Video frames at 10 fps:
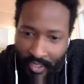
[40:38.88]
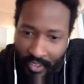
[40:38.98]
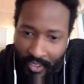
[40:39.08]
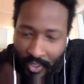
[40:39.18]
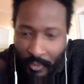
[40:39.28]

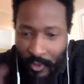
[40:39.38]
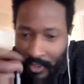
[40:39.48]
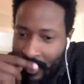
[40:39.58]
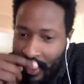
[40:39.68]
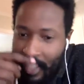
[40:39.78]
Someone
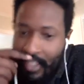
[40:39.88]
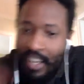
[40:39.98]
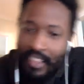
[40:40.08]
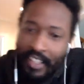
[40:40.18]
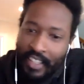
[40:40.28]
said,
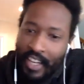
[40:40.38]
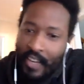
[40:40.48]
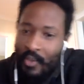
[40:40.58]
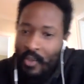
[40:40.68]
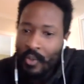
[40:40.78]
I like how
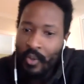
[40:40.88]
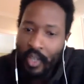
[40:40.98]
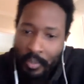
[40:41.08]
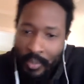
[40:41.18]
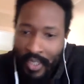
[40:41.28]
you
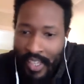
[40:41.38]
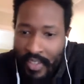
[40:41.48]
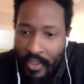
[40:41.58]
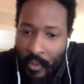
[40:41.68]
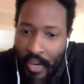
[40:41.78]
explain
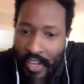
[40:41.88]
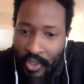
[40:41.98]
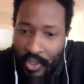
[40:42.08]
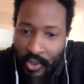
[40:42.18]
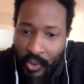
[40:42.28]
the way
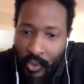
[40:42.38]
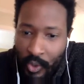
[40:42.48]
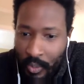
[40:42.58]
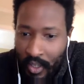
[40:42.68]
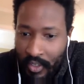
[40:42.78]
Jesus
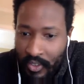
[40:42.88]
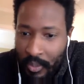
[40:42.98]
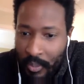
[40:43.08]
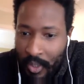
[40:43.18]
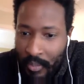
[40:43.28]
responds
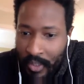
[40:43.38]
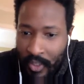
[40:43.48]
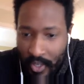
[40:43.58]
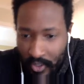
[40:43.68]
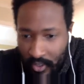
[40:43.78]
to public
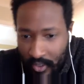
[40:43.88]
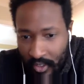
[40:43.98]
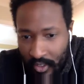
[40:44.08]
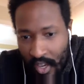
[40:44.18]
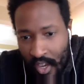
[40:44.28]
questions.
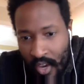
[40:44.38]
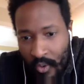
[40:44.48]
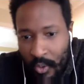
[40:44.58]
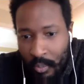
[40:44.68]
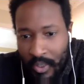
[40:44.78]

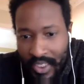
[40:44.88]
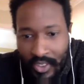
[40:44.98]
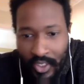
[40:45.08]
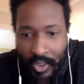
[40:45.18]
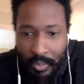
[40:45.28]
Would you
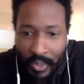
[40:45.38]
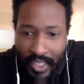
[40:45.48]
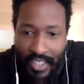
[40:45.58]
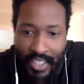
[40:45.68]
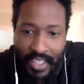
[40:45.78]
please
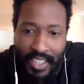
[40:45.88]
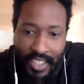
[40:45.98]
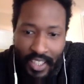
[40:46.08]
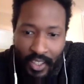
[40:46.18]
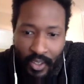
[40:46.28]
explain in
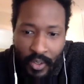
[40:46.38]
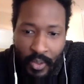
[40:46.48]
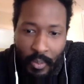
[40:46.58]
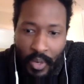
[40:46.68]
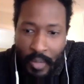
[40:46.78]
detail
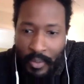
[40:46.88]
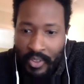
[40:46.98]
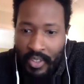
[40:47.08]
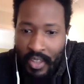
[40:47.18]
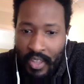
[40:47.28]
the
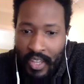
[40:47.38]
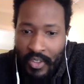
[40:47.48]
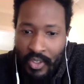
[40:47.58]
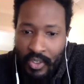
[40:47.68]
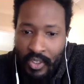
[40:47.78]
premise that
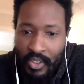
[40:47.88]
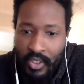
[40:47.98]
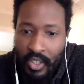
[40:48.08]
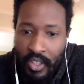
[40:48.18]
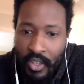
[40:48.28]
Jesus
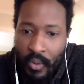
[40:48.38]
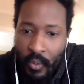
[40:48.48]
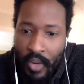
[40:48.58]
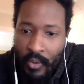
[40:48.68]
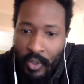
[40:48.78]
took
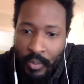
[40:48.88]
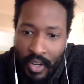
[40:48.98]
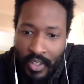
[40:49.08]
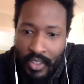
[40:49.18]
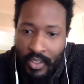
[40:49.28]
when
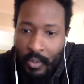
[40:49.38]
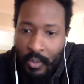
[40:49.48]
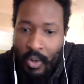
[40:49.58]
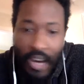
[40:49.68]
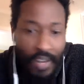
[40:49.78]
responding to
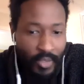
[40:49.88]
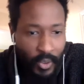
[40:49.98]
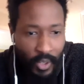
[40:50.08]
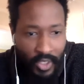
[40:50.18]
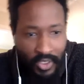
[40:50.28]
private
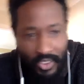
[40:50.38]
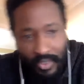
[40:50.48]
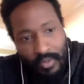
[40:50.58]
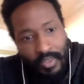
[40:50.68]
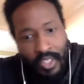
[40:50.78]

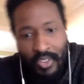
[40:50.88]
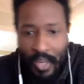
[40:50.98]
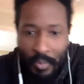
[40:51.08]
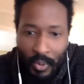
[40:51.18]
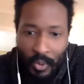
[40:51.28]
questions?
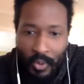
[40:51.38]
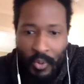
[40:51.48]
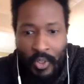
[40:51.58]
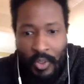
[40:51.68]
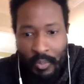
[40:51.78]
Example, the
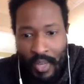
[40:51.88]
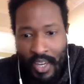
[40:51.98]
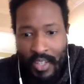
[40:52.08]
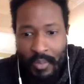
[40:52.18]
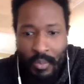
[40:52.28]
rich
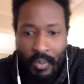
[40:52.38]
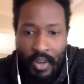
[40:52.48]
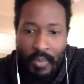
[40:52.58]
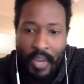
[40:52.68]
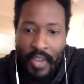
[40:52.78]
man
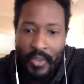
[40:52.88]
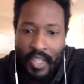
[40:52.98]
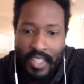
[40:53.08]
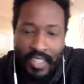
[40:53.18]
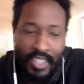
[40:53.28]
in Matthew
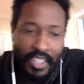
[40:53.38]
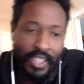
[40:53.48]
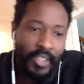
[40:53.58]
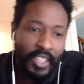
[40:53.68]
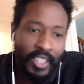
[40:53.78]
19,
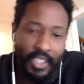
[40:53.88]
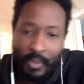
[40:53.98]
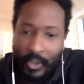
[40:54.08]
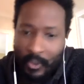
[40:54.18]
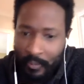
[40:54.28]
or
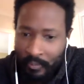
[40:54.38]
Nicodemus.